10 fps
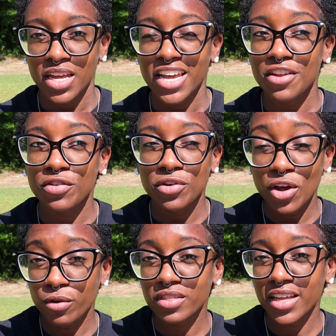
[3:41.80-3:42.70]
And if you
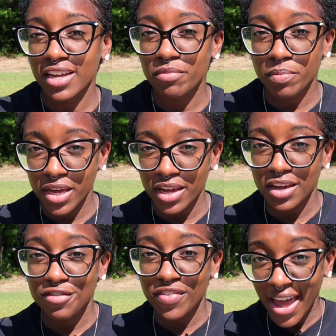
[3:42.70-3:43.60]
don't think
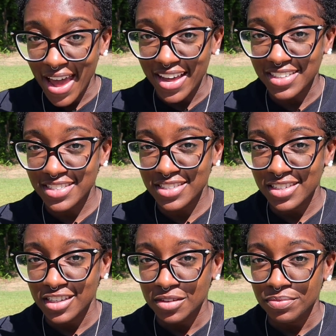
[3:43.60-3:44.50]
big, fast,
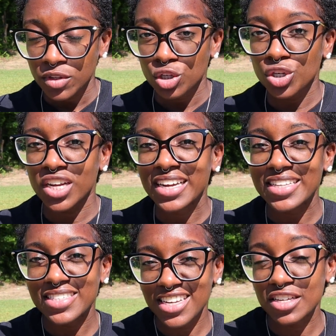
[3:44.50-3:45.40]
you're going to
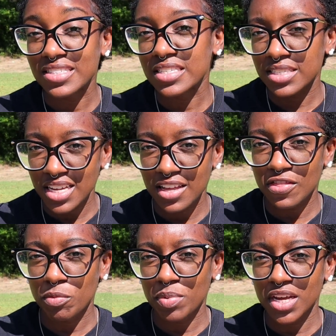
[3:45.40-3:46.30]
continue to sit
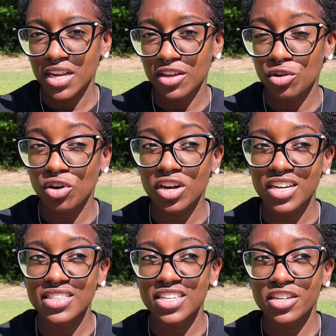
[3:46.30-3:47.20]
in the pity. You're going to
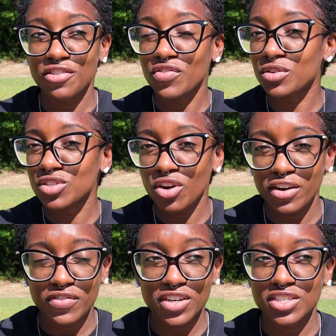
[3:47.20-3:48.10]
continue to feel
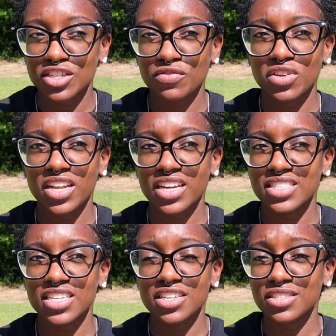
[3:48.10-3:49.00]
sorry for yourself. You're going to
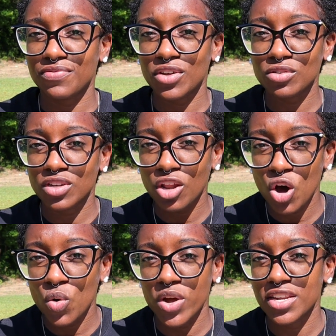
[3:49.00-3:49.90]
continue to feel
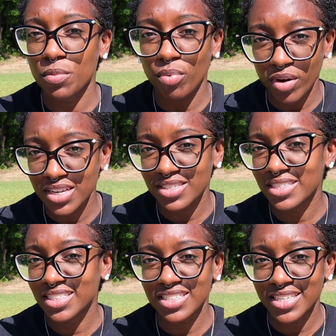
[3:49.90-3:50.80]
low and depressed
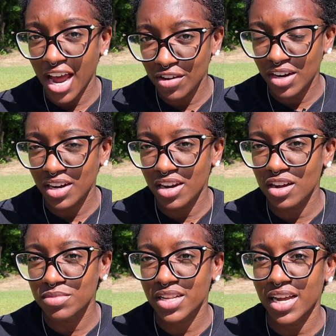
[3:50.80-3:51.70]
and just down in the
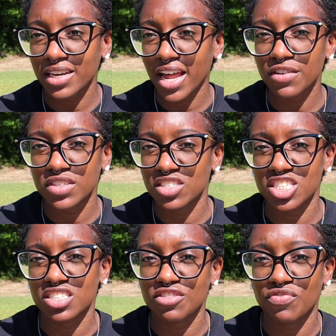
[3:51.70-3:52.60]
dumps, like life is
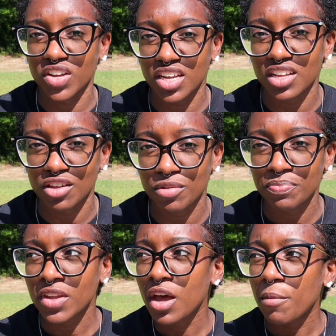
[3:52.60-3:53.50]
just defeating you.
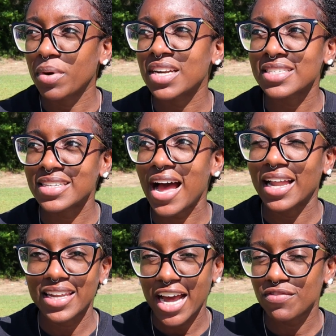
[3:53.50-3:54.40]
But it's
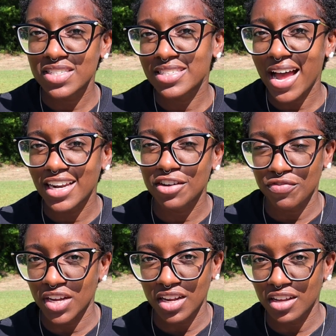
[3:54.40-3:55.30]
not. Life is not
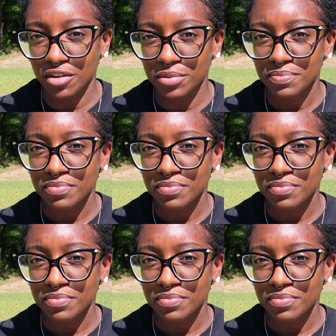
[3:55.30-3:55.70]
defeating you.